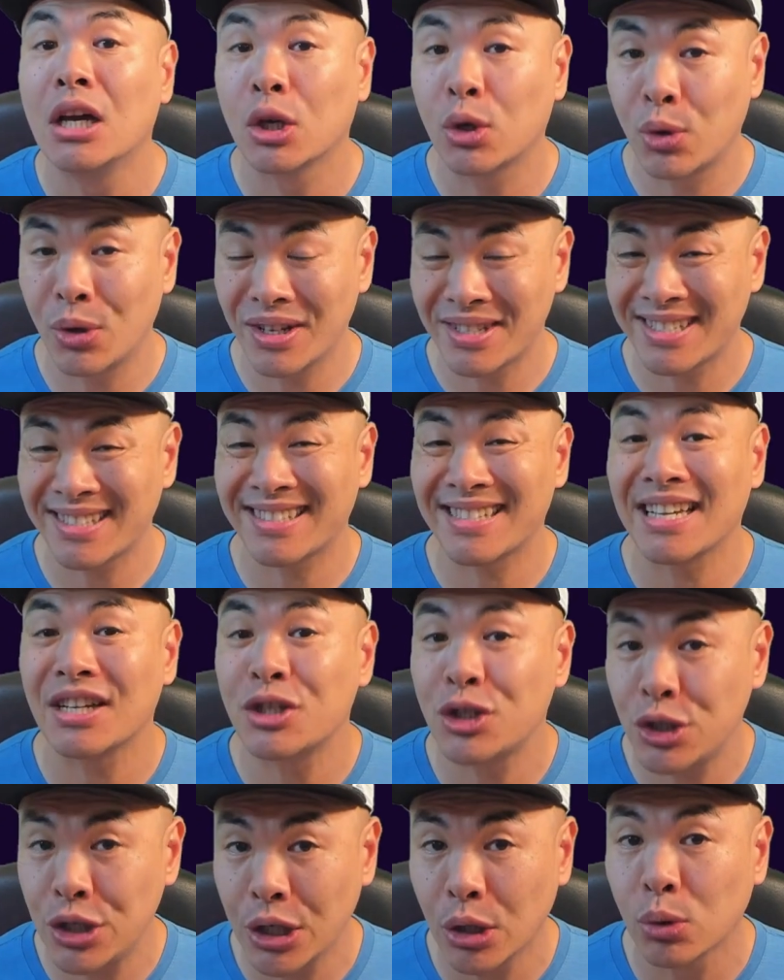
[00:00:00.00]
Krisk's
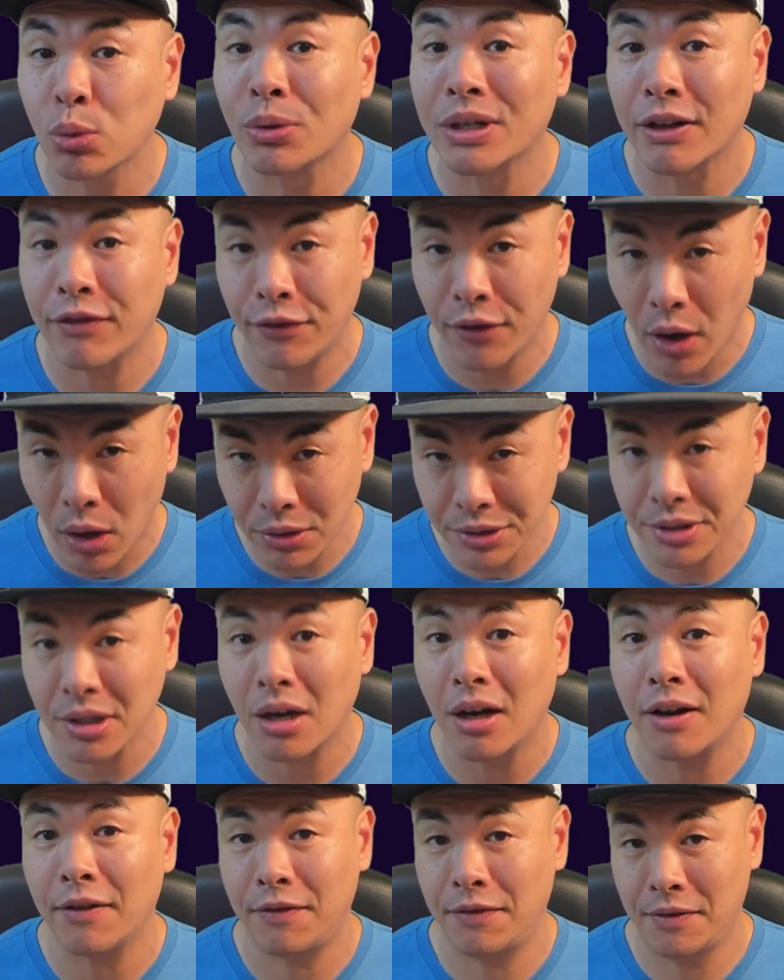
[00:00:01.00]
shield when it falls
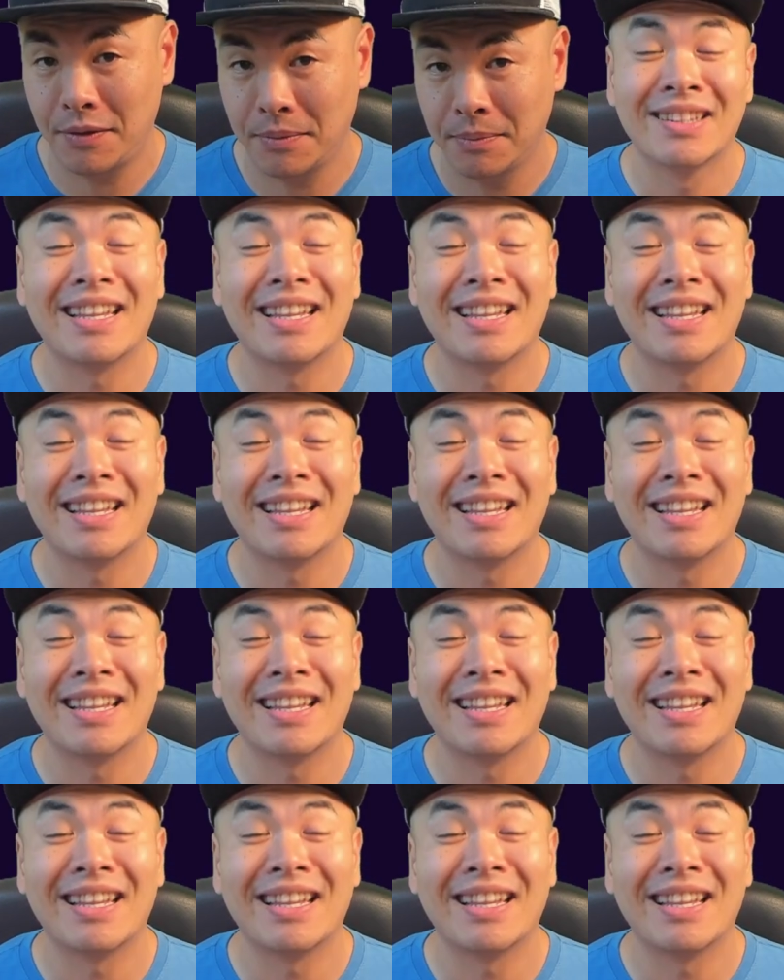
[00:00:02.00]
off.